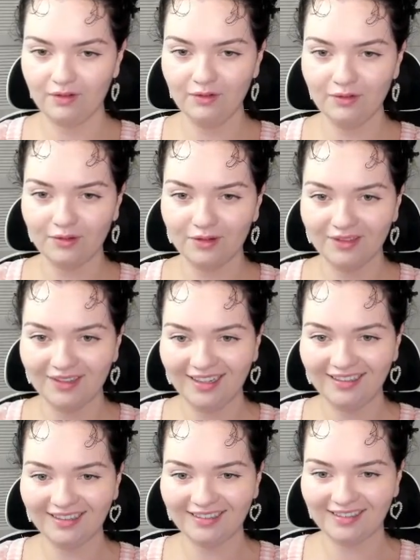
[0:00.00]
Cool.
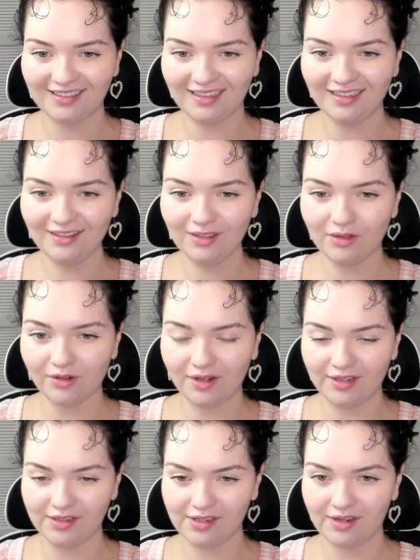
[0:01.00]
I like this. I like the
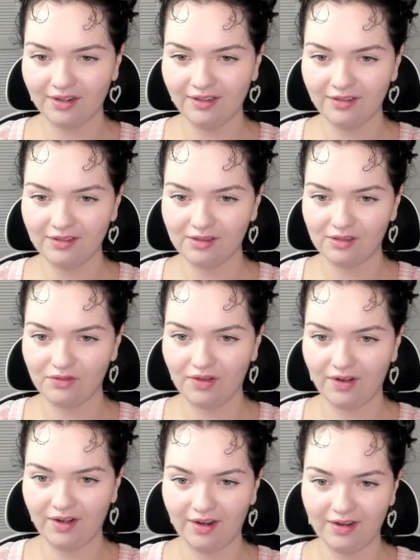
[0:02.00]
greens here. I think this is
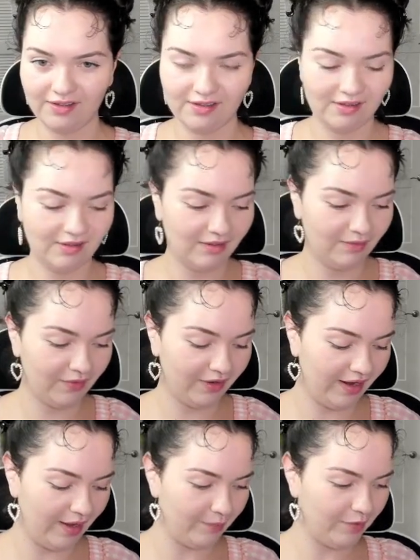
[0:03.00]
very nice. I'm
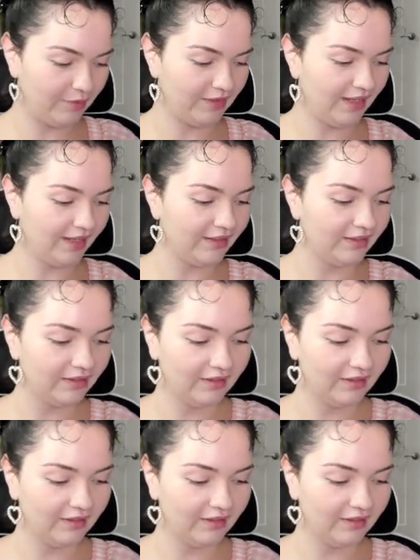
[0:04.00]
very happy with that.